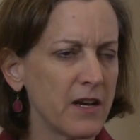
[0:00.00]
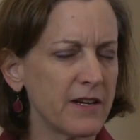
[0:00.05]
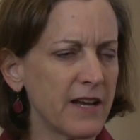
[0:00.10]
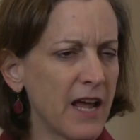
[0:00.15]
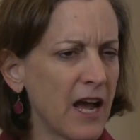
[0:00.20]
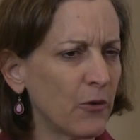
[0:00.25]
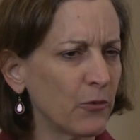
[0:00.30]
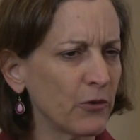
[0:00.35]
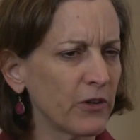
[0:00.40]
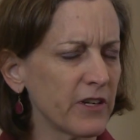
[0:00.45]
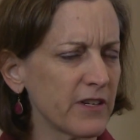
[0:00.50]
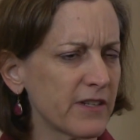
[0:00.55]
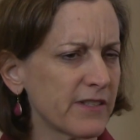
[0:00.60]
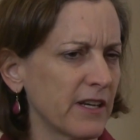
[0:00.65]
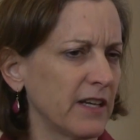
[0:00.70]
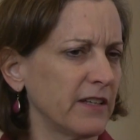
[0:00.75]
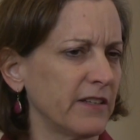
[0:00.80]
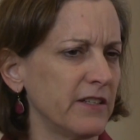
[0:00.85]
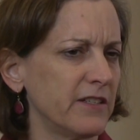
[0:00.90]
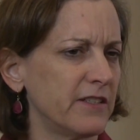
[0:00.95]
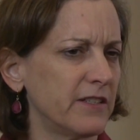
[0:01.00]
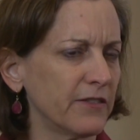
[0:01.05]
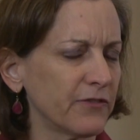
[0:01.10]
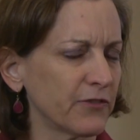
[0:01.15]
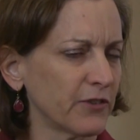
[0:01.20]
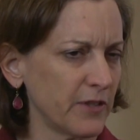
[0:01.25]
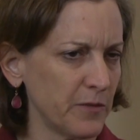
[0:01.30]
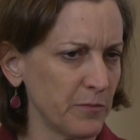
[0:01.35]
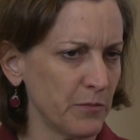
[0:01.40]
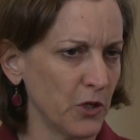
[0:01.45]
Now we're in a slightly
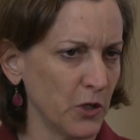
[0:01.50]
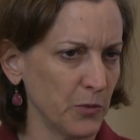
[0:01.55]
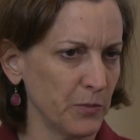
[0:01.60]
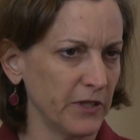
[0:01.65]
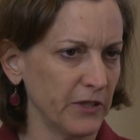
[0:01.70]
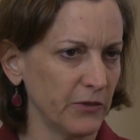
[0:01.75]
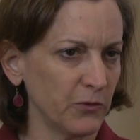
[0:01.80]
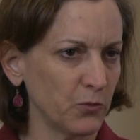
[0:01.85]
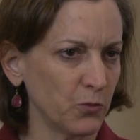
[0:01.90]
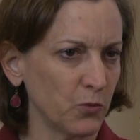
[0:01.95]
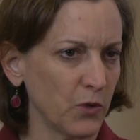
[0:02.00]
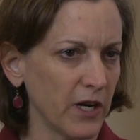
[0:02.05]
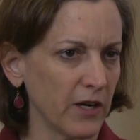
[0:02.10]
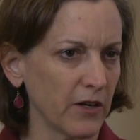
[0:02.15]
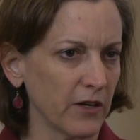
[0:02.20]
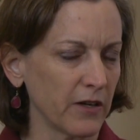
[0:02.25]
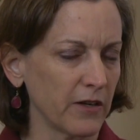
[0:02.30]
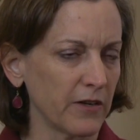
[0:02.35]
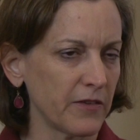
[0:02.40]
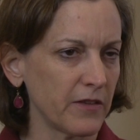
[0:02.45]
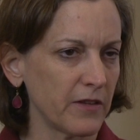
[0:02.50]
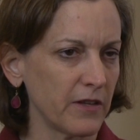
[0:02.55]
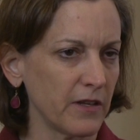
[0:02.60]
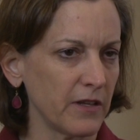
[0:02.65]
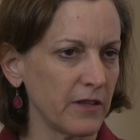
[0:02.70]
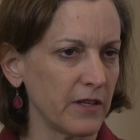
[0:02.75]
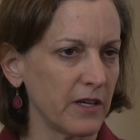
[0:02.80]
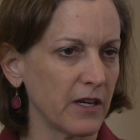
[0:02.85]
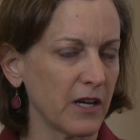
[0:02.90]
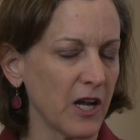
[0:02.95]
different moment where
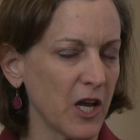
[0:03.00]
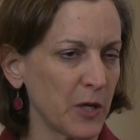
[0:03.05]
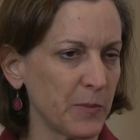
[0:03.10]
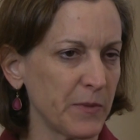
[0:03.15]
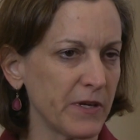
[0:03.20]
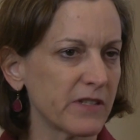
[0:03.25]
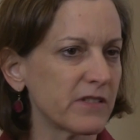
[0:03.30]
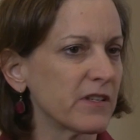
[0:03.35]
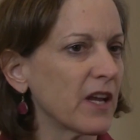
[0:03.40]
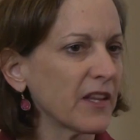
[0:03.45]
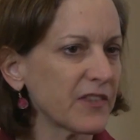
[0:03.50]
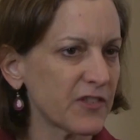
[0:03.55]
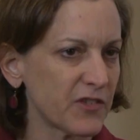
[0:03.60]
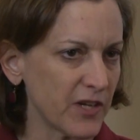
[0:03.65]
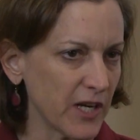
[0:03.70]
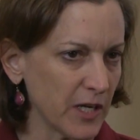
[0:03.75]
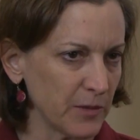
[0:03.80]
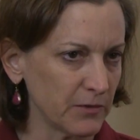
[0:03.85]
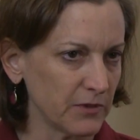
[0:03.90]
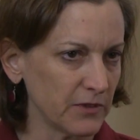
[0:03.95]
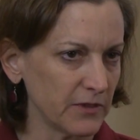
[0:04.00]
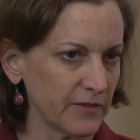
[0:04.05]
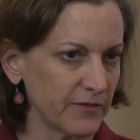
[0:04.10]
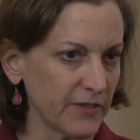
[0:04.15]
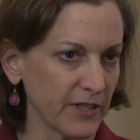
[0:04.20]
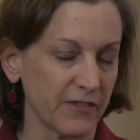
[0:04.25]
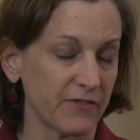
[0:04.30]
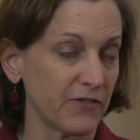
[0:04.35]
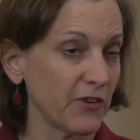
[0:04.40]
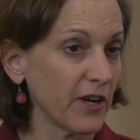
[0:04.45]
the economy is not stable. In
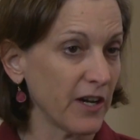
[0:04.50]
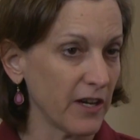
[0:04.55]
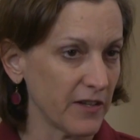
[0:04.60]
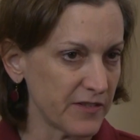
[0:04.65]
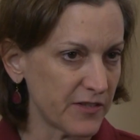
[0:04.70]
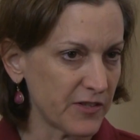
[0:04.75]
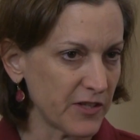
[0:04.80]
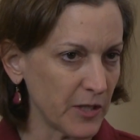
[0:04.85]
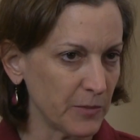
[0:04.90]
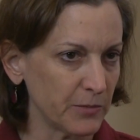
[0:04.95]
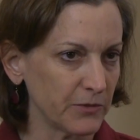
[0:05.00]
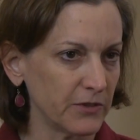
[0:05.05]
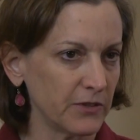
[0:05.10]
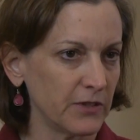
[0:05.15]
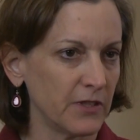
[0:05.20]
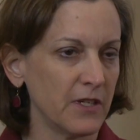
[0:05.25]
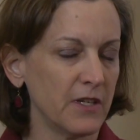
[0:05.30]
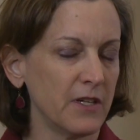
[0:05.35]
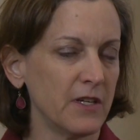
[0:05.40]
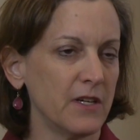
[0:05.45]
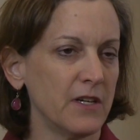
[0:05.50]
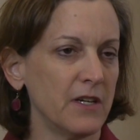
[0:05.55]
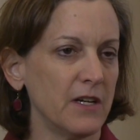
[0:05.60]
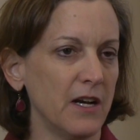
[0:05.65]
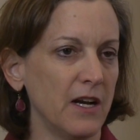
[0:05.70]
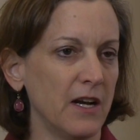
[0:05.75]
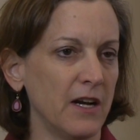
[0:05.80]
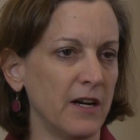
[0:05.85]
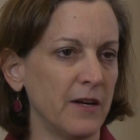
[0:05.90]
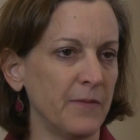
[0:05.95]
fact, it's very unstable.
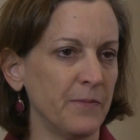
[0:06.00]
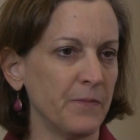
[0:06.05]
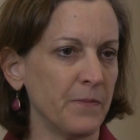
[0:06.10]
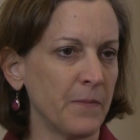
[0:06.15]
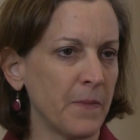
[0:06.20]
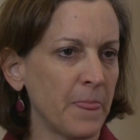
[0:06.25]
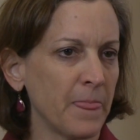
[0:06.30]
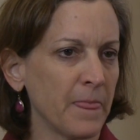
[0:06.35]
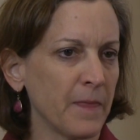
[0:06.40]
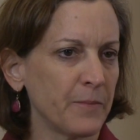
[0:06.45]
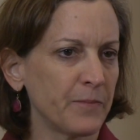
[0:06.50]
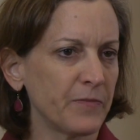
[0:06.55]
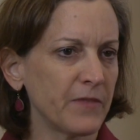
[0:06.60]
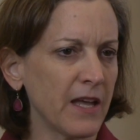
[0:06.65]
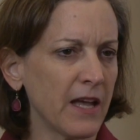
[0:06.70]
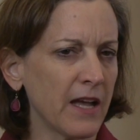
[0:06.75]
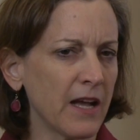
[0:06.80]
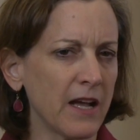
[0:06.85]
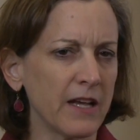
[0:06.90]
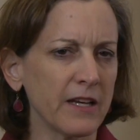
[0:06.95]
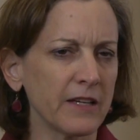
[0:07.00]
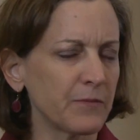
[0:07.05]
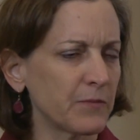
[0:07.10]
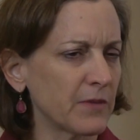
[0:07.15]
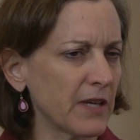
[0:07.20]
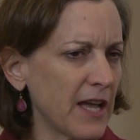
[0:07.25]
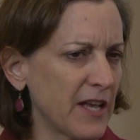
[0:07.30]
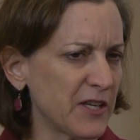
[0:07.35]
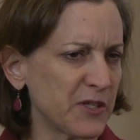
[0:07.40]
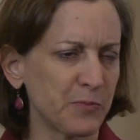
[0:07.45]

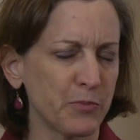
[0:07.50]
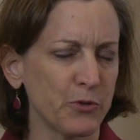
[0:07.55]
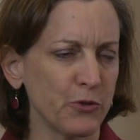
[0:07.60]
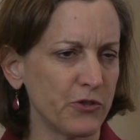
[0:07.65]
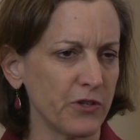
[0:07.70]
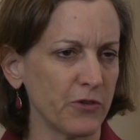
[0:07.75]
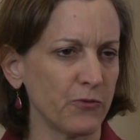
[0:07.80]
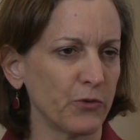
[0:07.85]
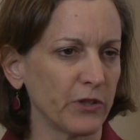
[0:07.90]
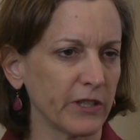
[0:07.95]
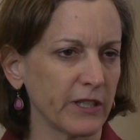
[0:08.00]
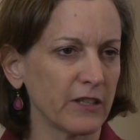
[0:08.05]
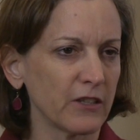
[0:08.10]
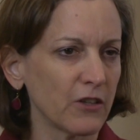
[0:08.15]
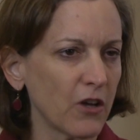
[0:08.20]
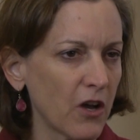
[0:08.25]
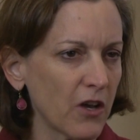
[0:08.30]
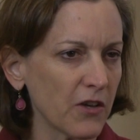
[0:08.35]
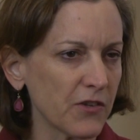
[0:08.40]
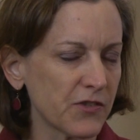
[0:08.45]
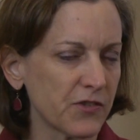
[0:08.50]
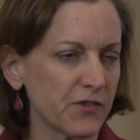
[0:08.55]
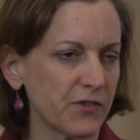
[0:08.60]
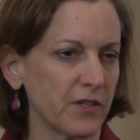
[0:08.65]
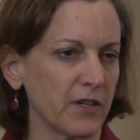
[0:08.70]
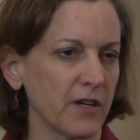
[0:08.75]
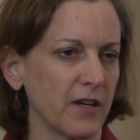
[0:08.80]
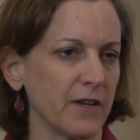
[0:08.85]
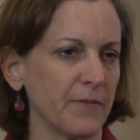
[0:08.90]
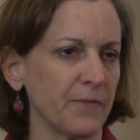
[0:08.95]
Has Putin really lost,
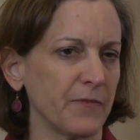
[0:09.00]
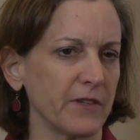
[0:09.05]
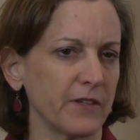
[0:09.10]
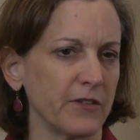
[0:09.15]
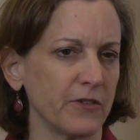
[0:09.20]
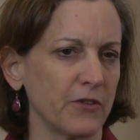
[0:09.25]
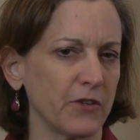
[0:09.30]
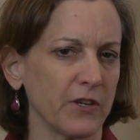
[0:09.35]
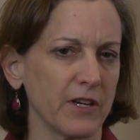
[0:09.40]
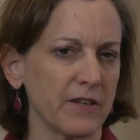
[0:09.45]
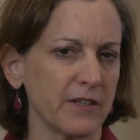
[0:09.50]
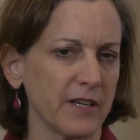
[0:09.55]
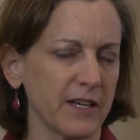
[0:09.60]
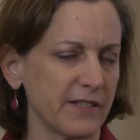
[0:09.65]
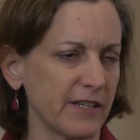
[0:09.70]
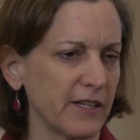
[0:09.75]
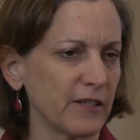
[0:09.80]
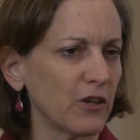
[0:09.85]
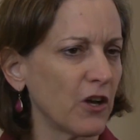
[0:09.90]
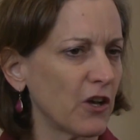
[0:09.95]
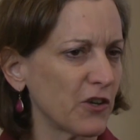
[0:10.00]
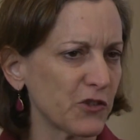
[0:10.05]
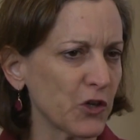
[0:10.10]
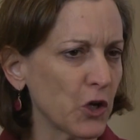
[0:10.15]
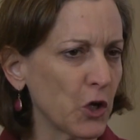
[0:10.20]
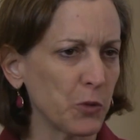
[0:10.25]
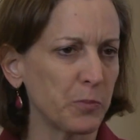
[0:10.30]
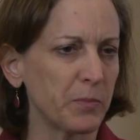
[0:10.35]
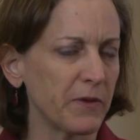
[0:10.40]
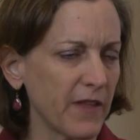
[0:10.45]
has he lost
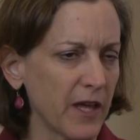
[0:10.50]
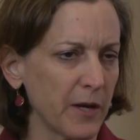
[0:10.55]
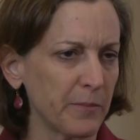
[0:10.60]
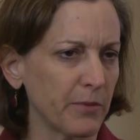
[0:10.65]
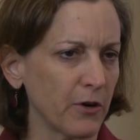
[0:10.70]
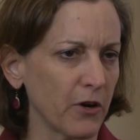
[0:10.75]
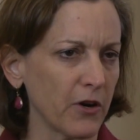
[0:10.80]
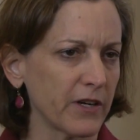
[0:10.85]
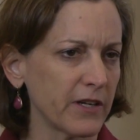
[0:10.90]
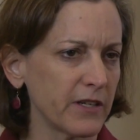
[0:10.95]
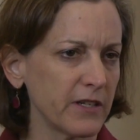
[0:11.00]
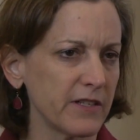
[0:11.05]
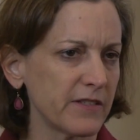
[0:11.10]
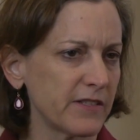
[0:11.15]
hope in that bargain?